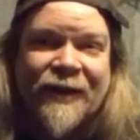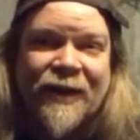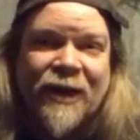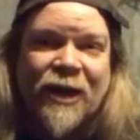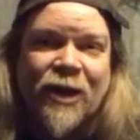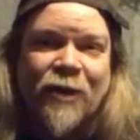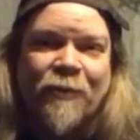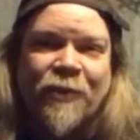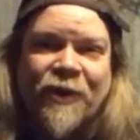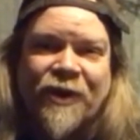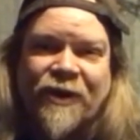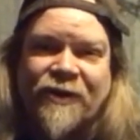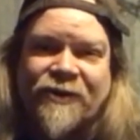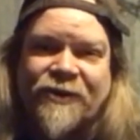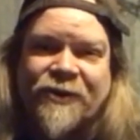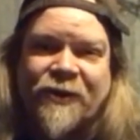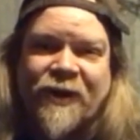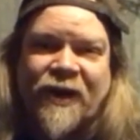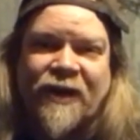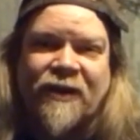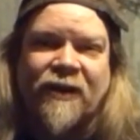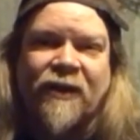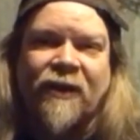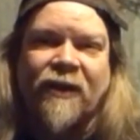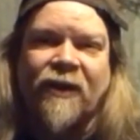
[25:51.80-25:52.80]
Yeah. But also,
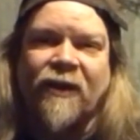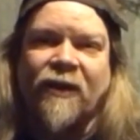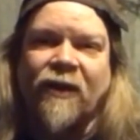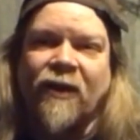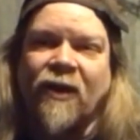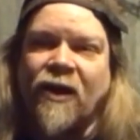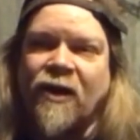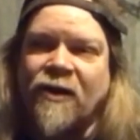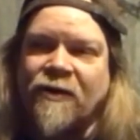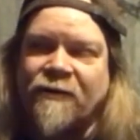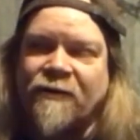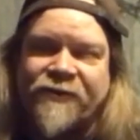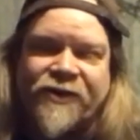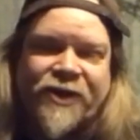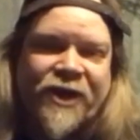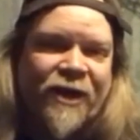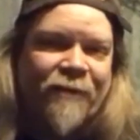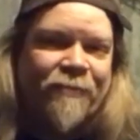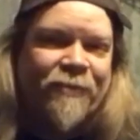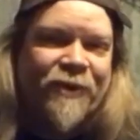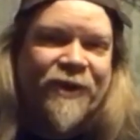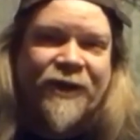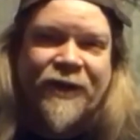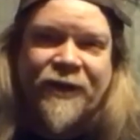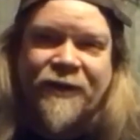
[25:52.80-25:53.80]
I love
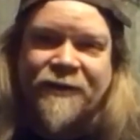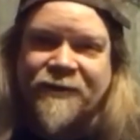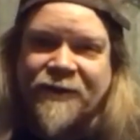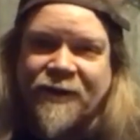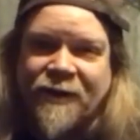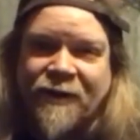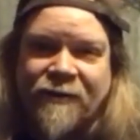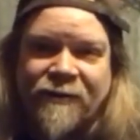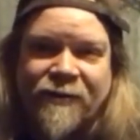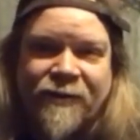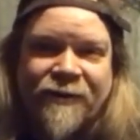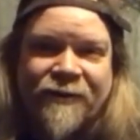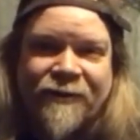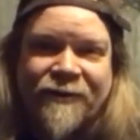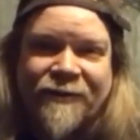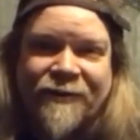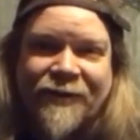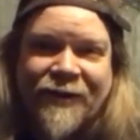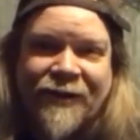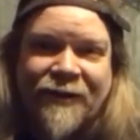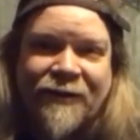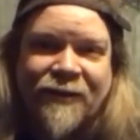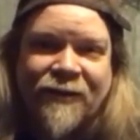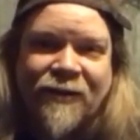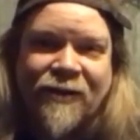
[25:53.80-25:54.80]
Japanese horror.
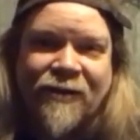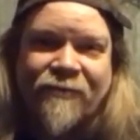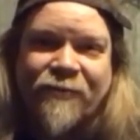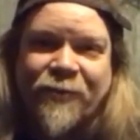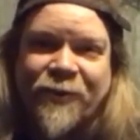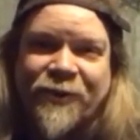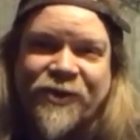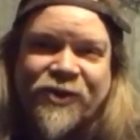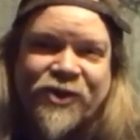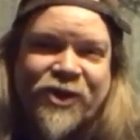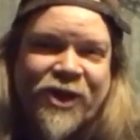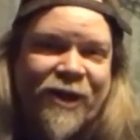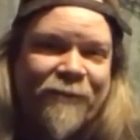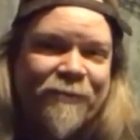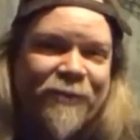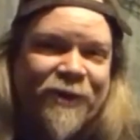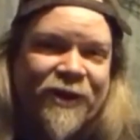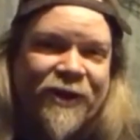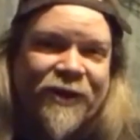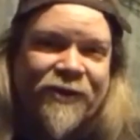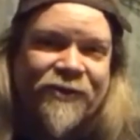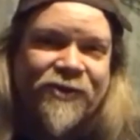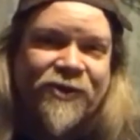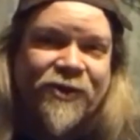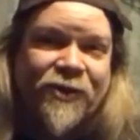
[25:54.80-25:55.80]
I love what the
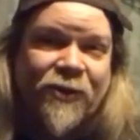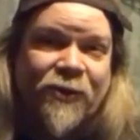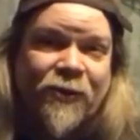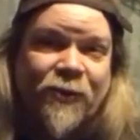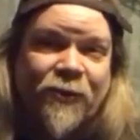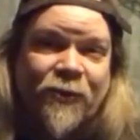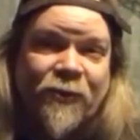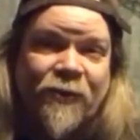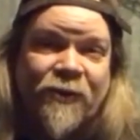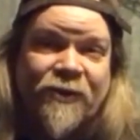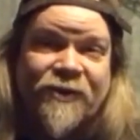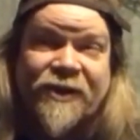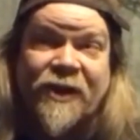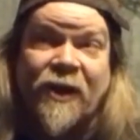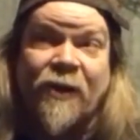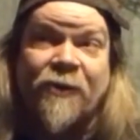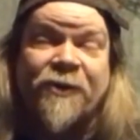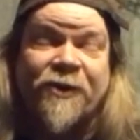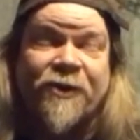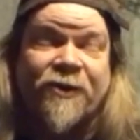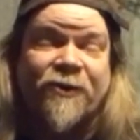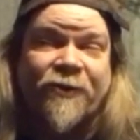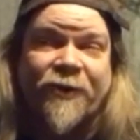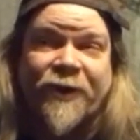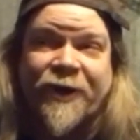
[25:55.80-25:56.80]
Japanese do. South
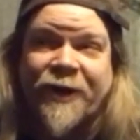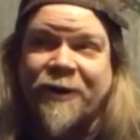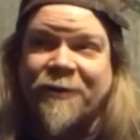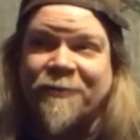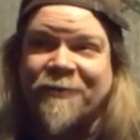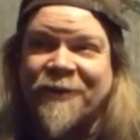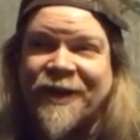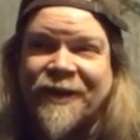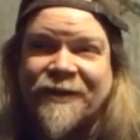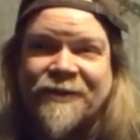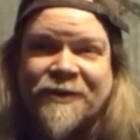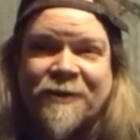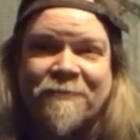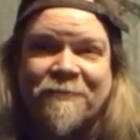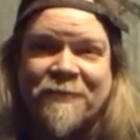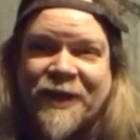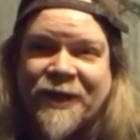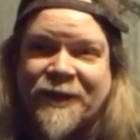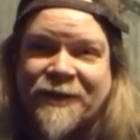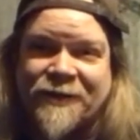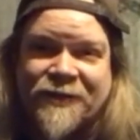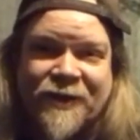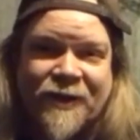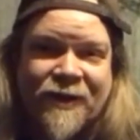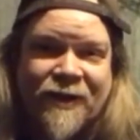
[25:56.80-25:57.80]
Korea makes
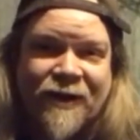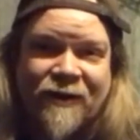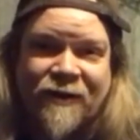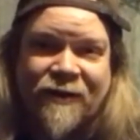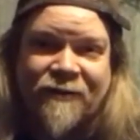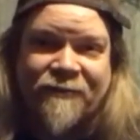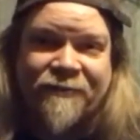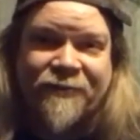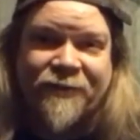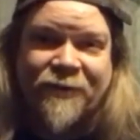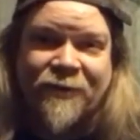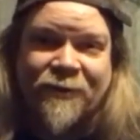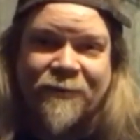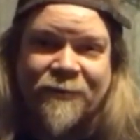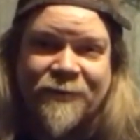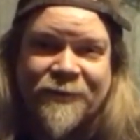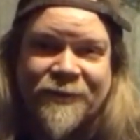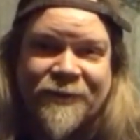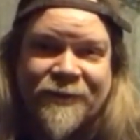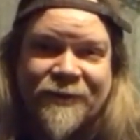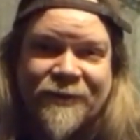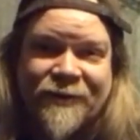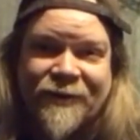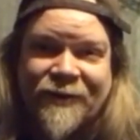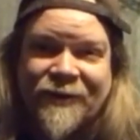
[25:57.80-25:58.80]
amazing horror films.
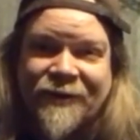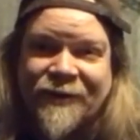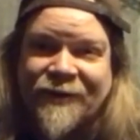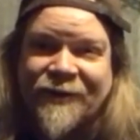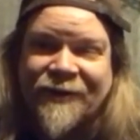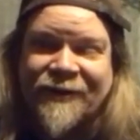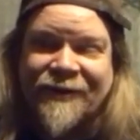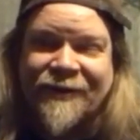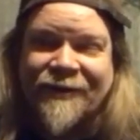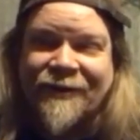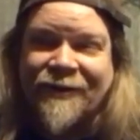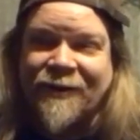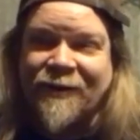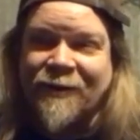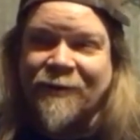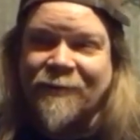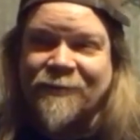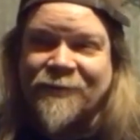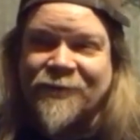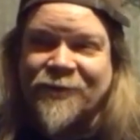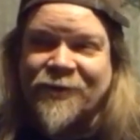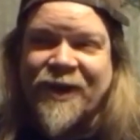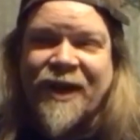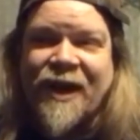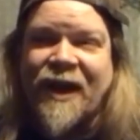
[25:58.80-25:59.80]
Um,
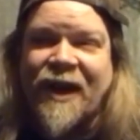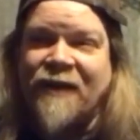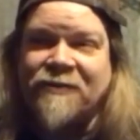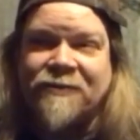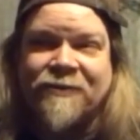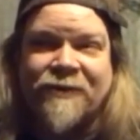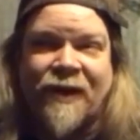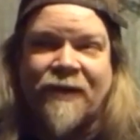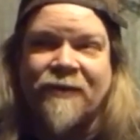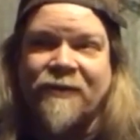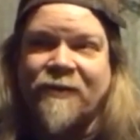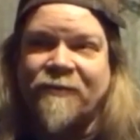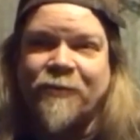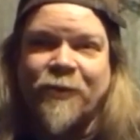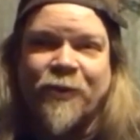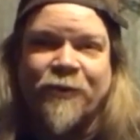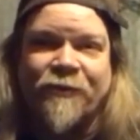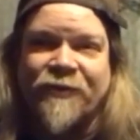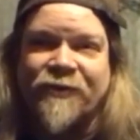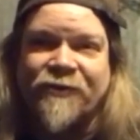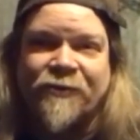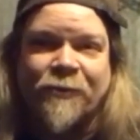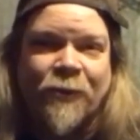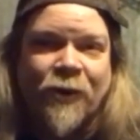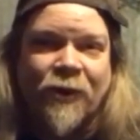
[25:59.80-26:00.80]
so yeah, I, I, love
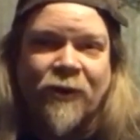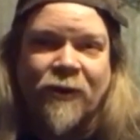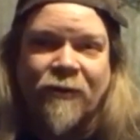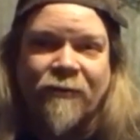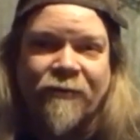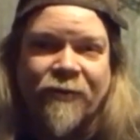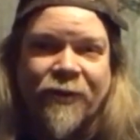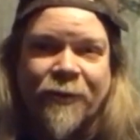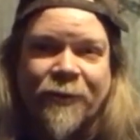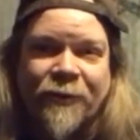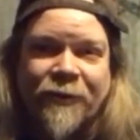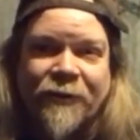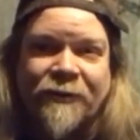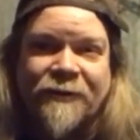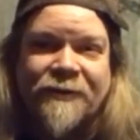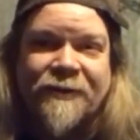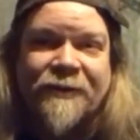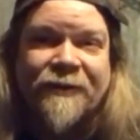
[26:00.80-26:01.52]
movies from all over the world.